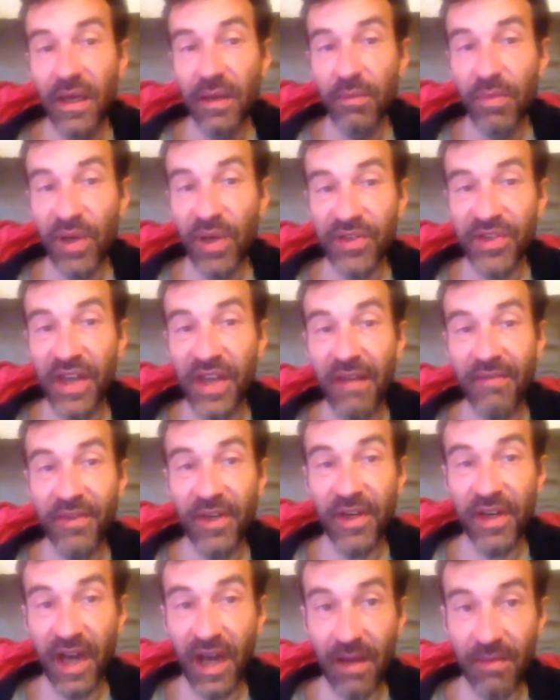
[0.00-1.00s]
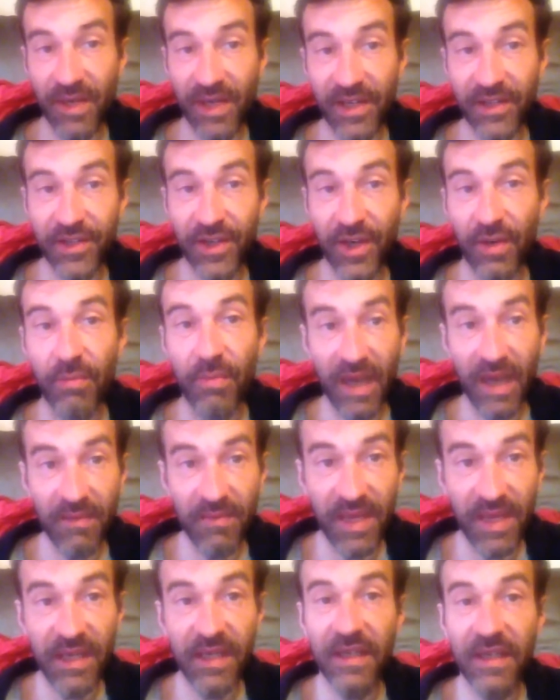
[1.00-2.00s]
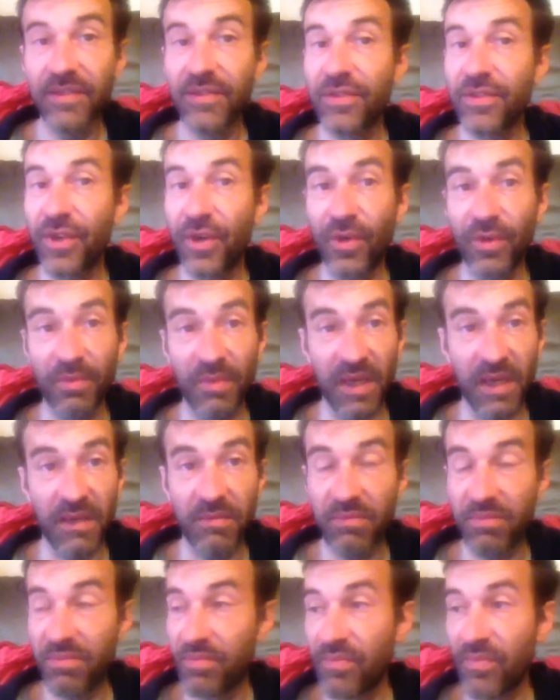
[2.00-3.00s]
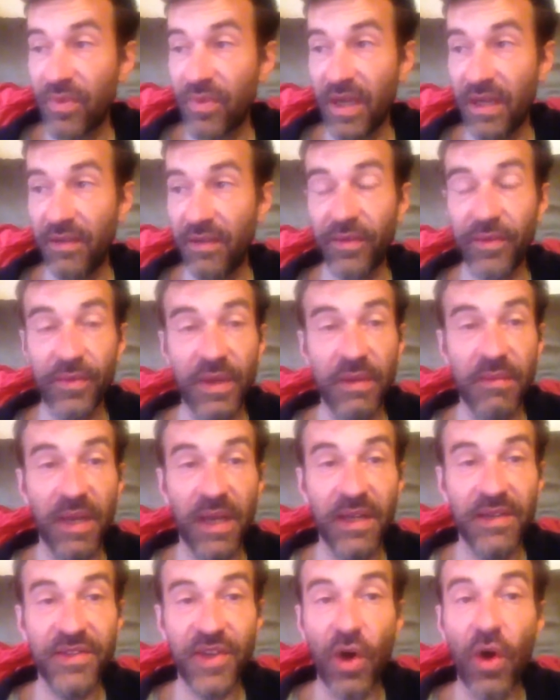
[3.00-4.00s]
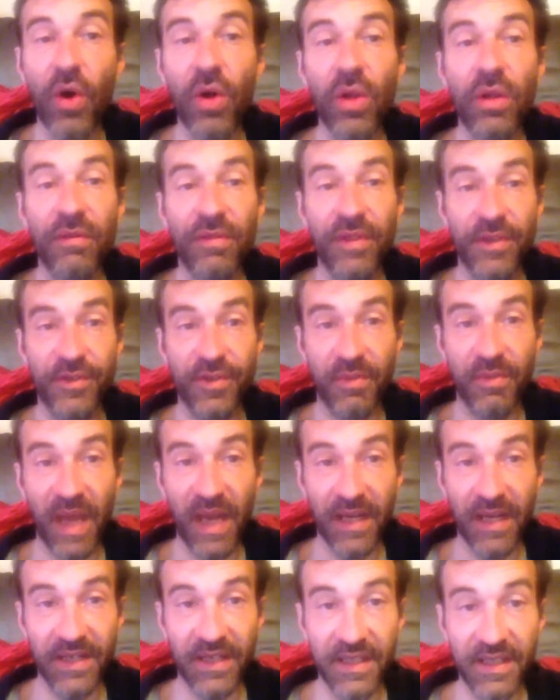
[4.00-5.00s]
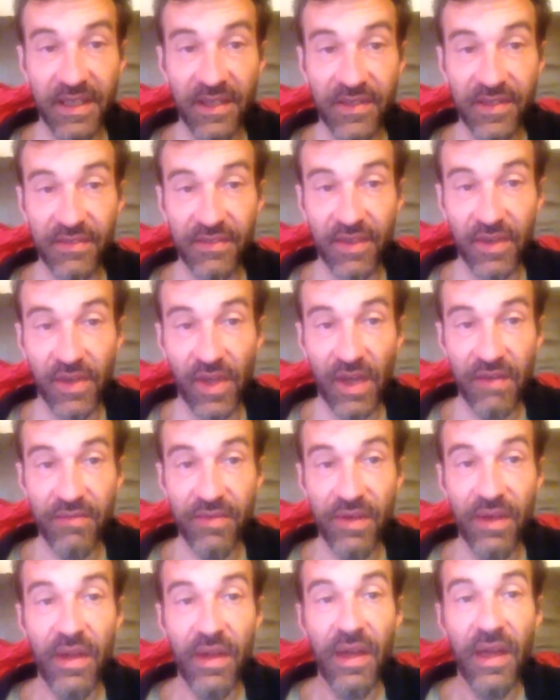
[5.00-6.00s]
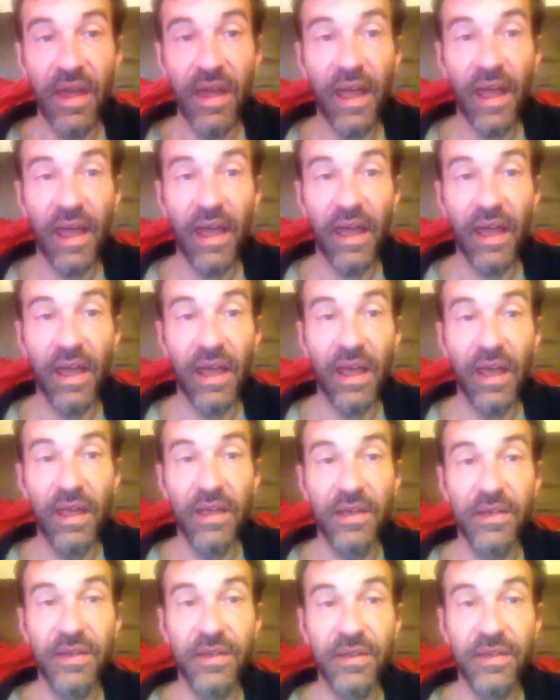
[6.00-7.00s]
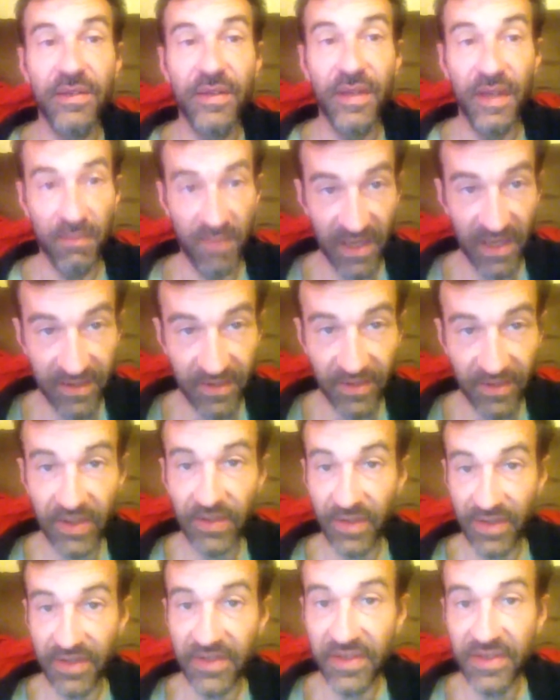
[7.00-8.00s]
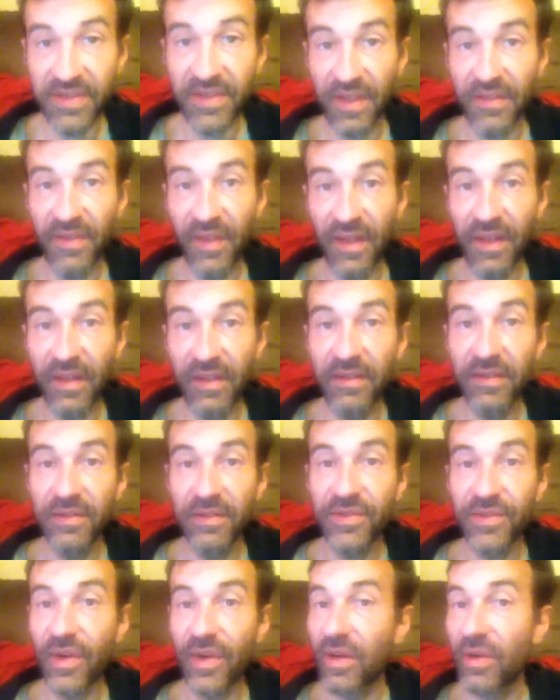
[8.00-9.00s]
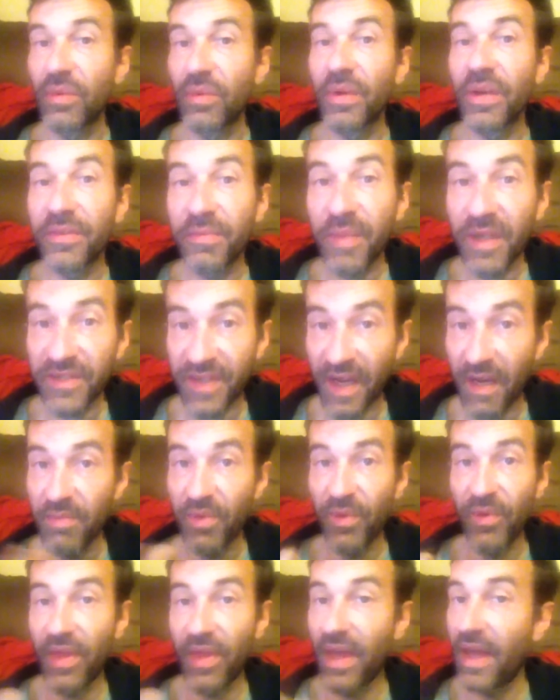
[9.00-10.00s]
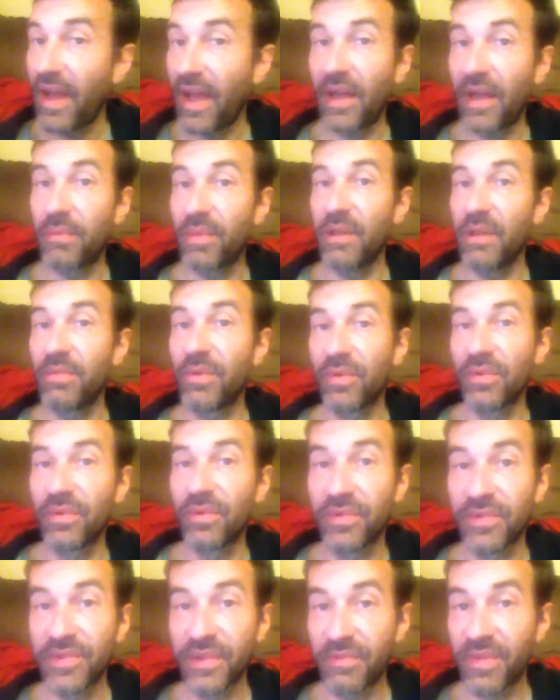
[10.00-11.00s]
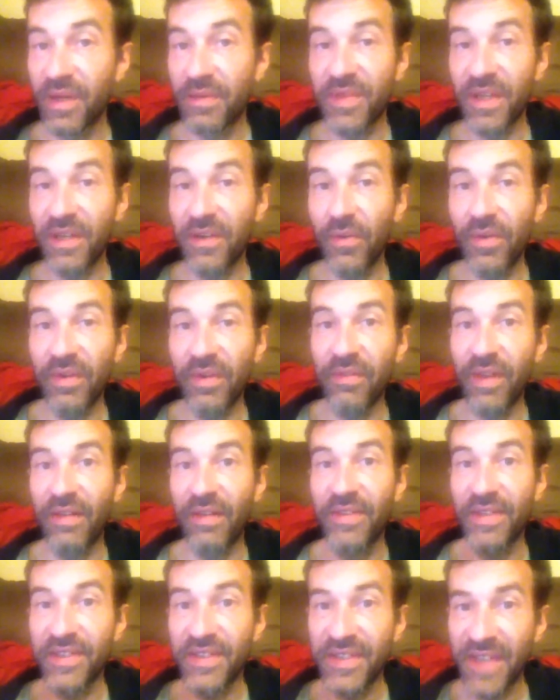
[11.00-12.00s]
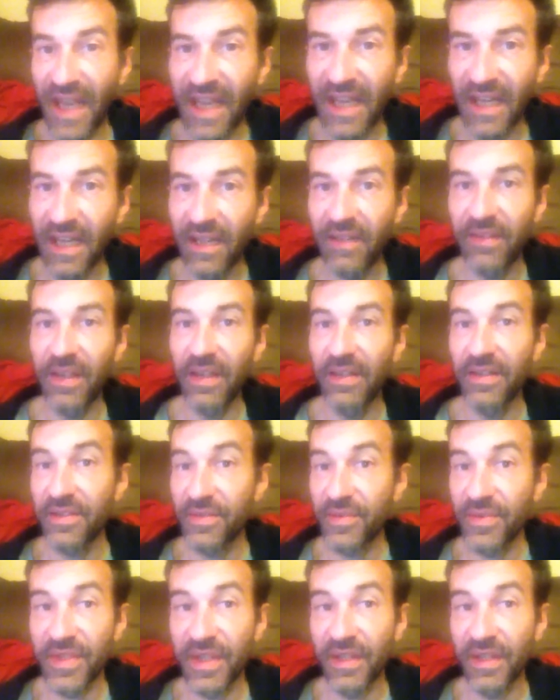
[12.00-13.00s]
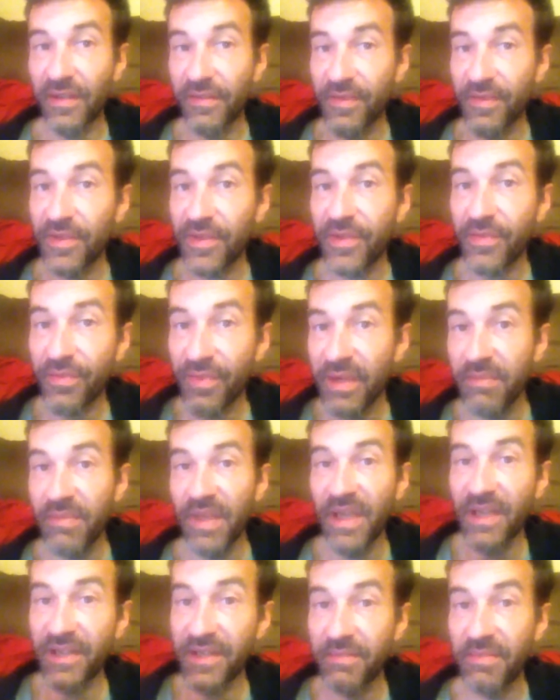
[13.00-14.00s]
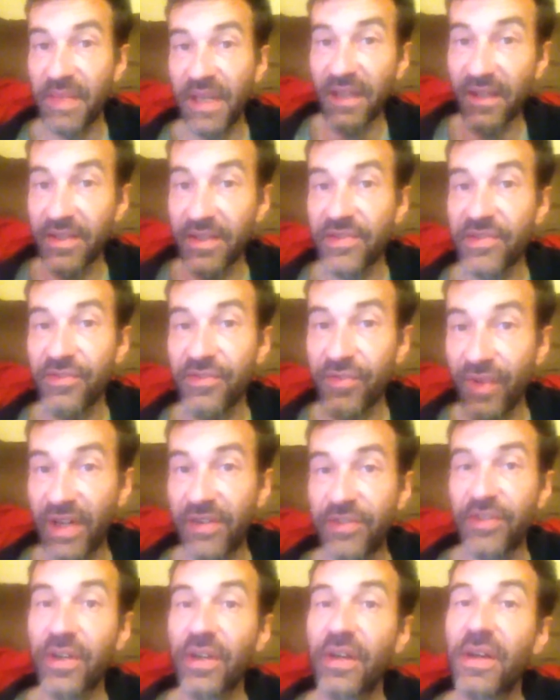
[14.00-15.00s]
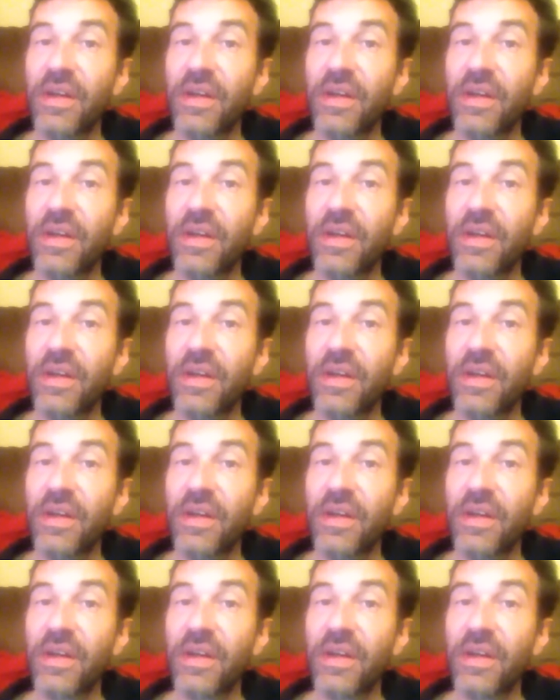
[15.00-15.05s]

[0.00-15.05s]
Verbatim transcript: Person after a comedy show met me, told me in three minutes all of their traumatic details of their life and the mental illnesses that they struggle with because I pull that out of people. Sometimes I don't even have to say anything. This was like the first three minutes of meeting this stranger.